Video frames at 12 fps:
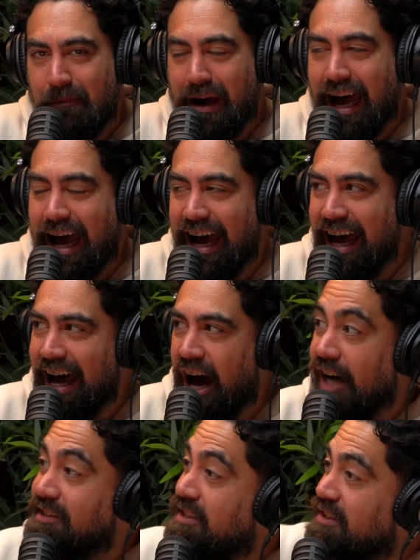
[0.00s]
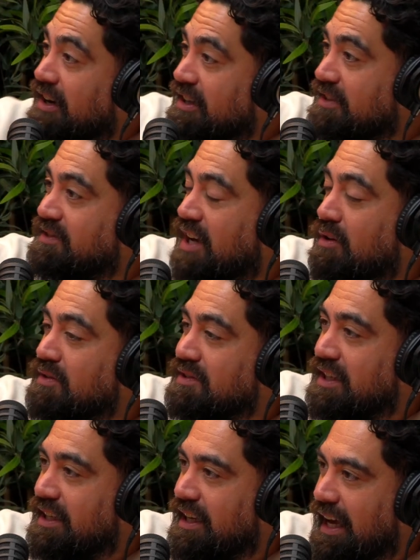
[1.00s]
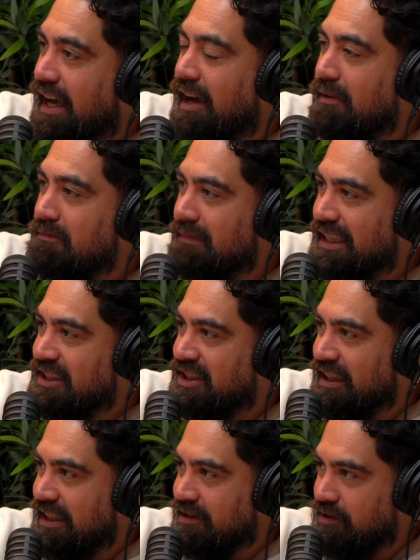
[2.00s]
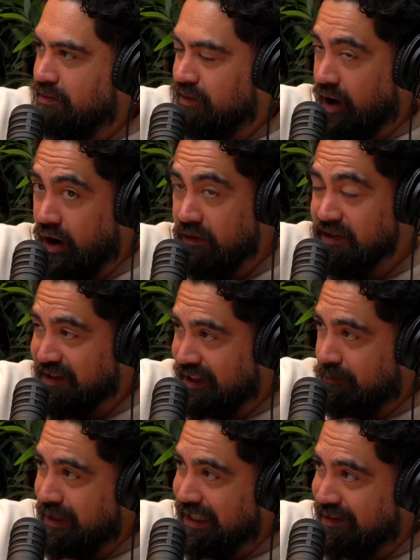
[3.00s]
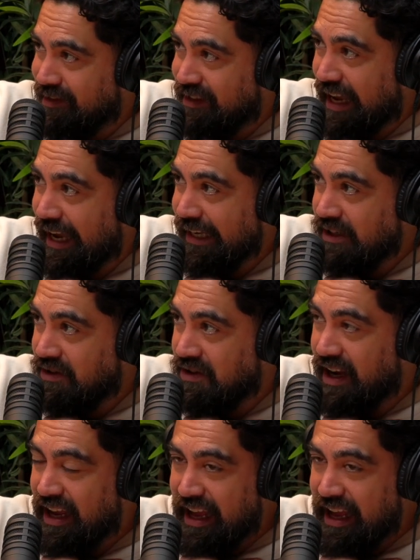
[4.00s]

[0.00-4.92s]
But I did notice, I was going to mention this, obviously the biggest stage,